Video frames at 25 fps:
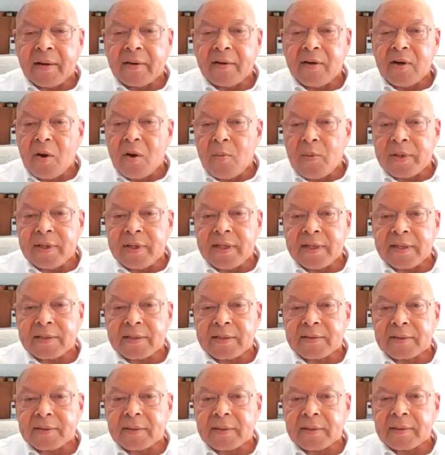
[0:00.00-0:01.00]
No one
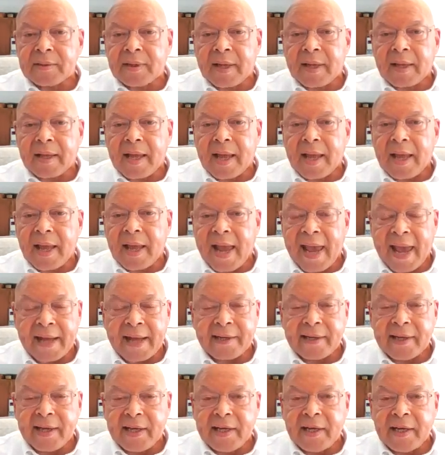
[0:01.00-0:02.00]
has
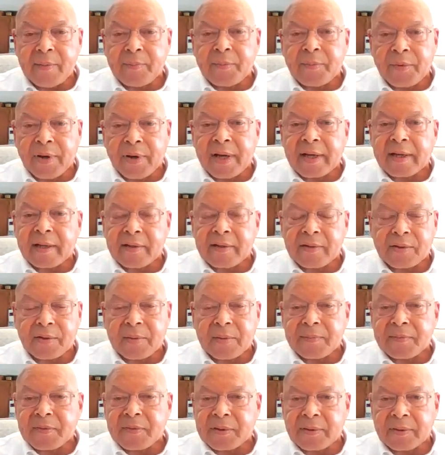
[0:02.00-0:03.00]
had any break in
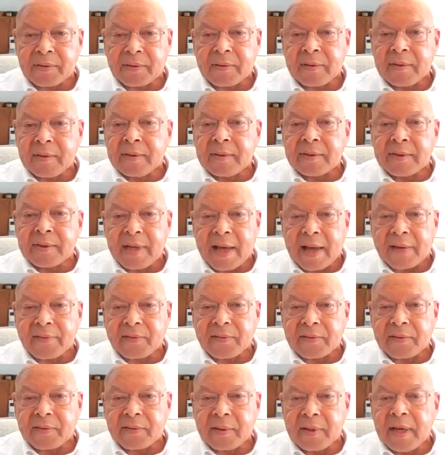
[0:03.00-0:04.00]
terms of their
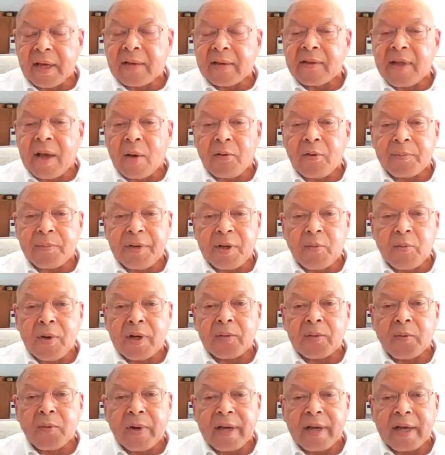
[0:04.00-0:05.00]
taxes. That would be
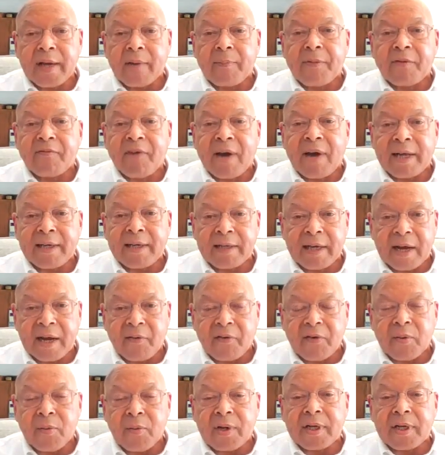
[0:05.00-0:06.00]
one way of providing
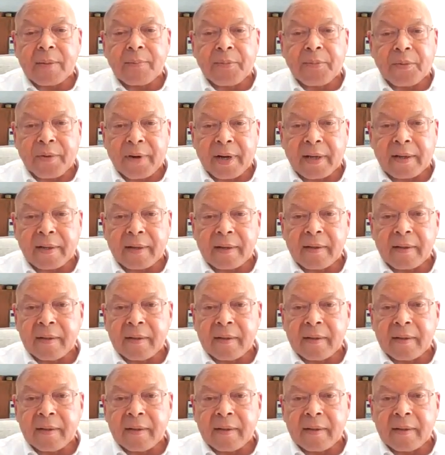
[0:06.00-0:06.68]
everyone a break.